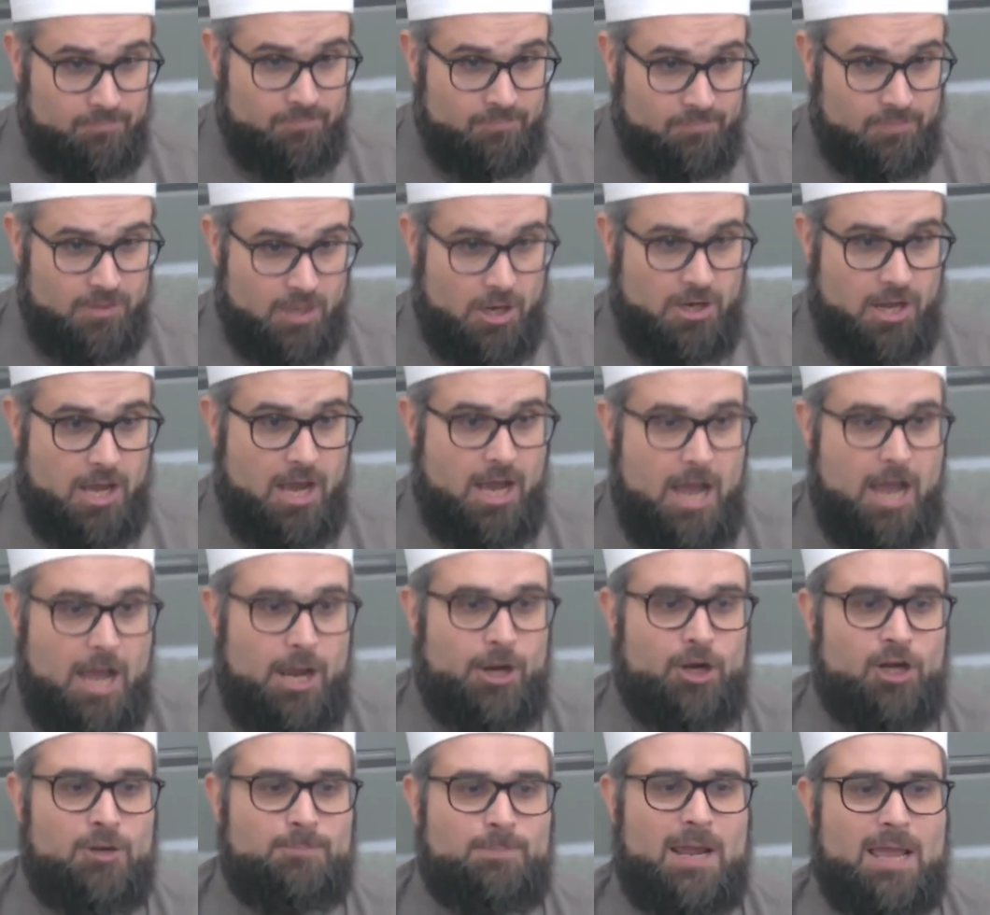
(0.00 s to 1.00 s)
They are not
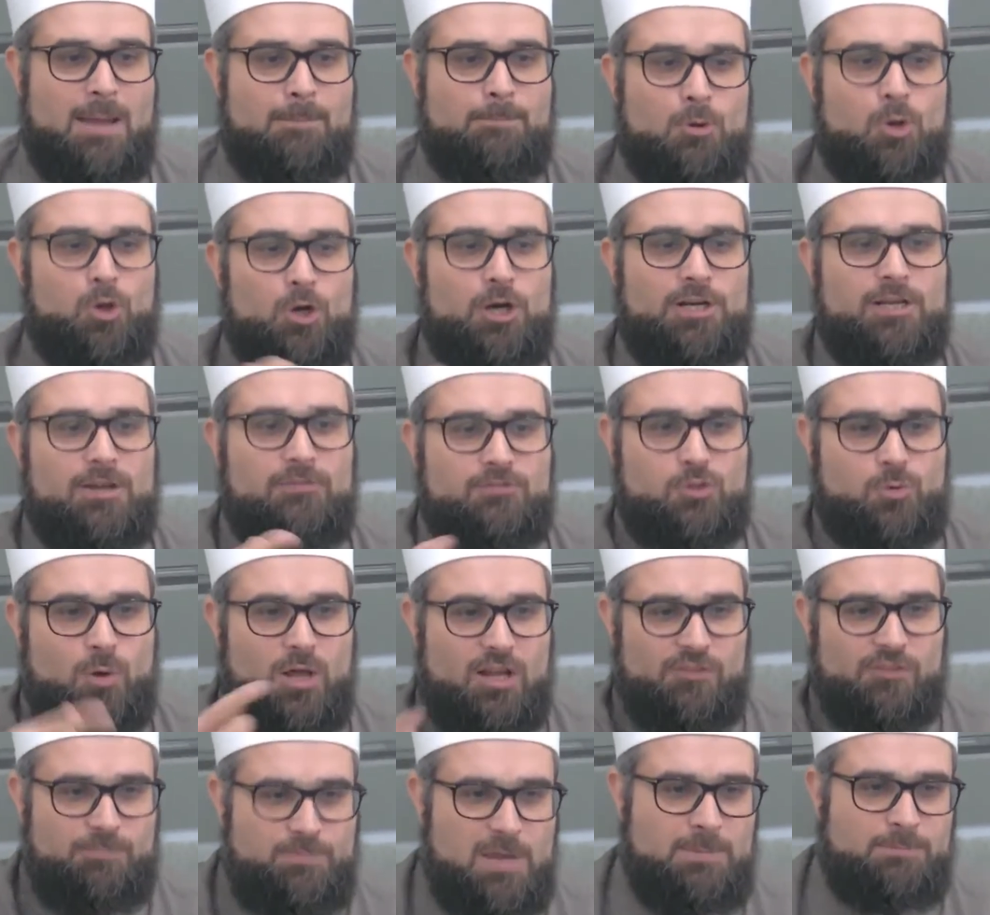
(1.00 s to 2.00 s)
hired by a board of
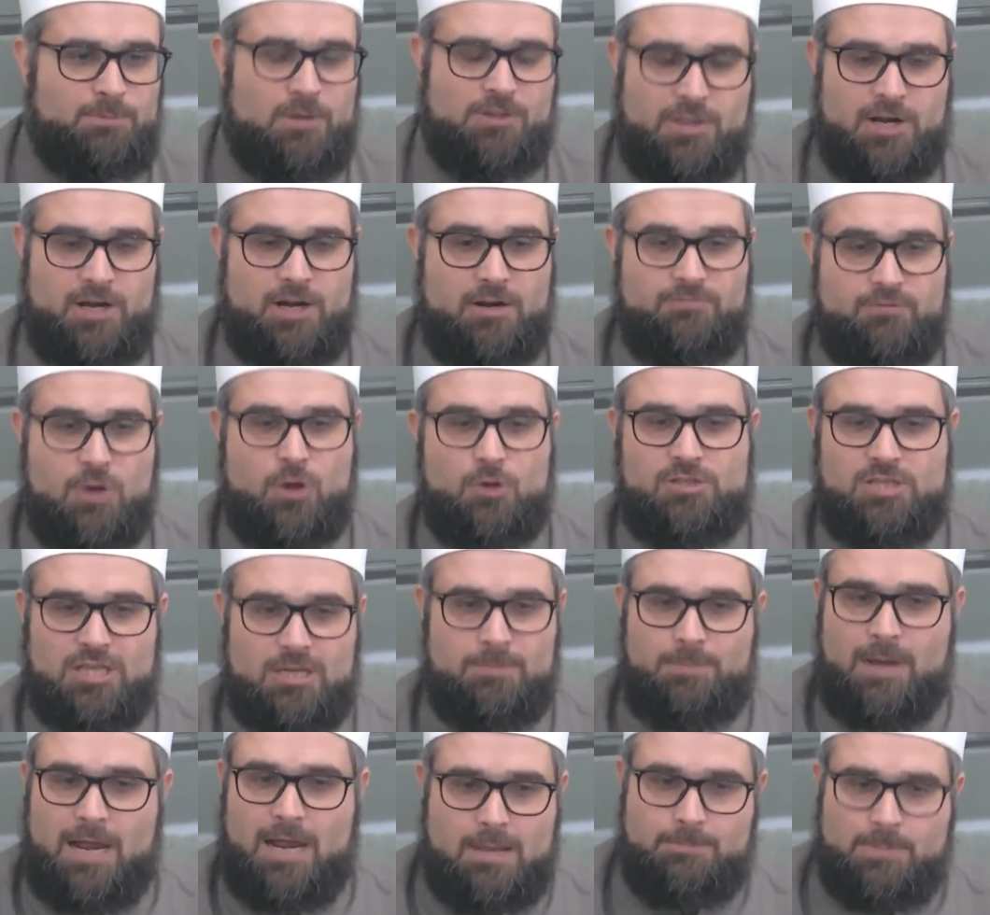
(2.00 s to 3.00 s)
12 people that are
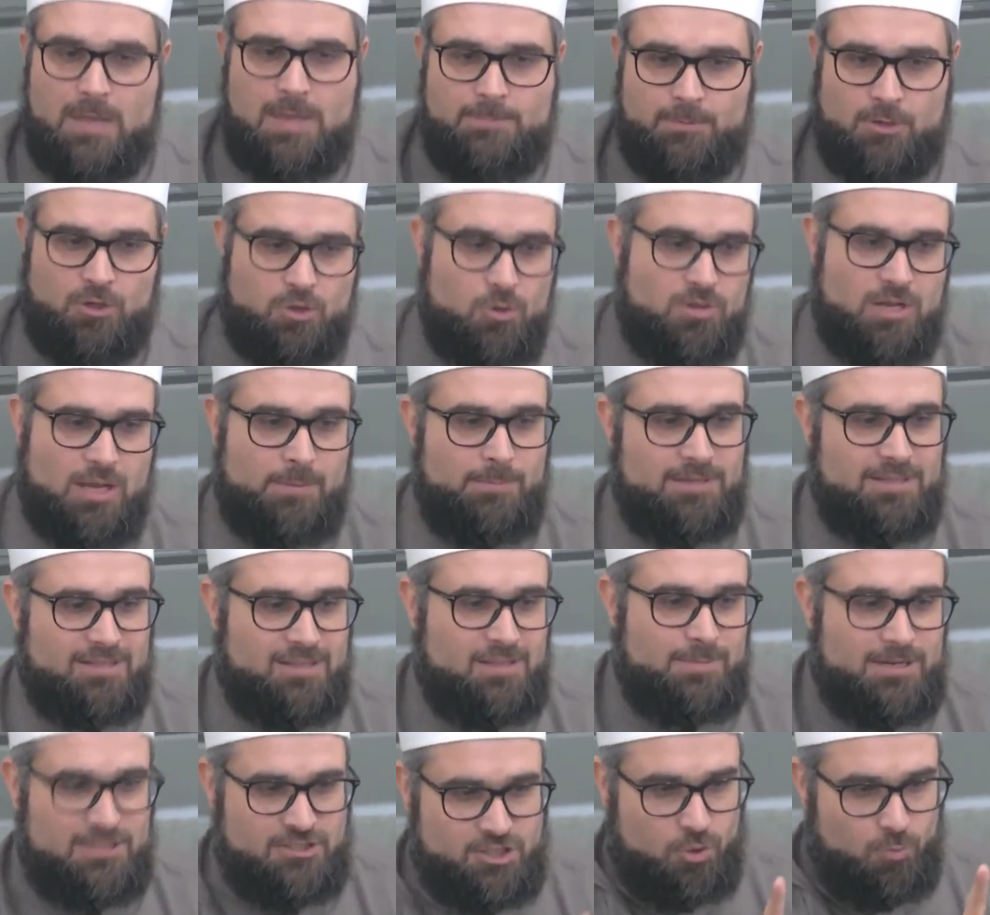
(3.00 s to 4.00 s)
voted by people who come into
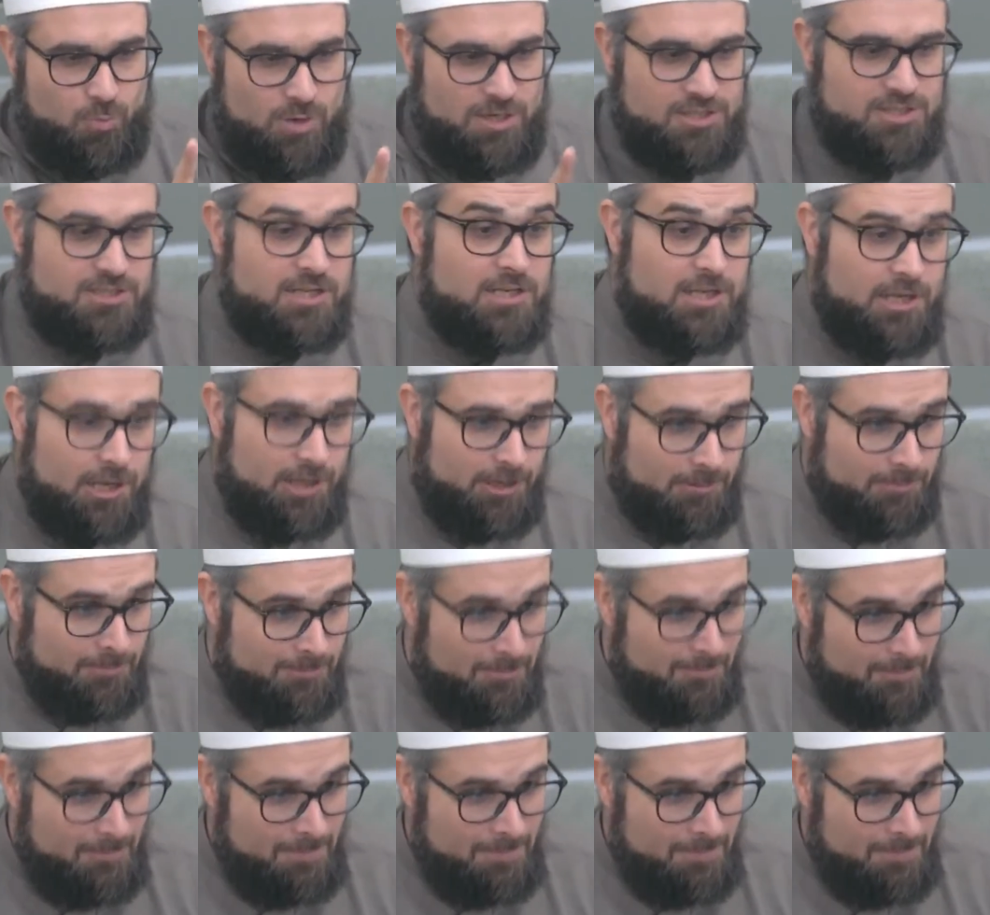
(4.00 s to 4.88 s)
the masjid once a year.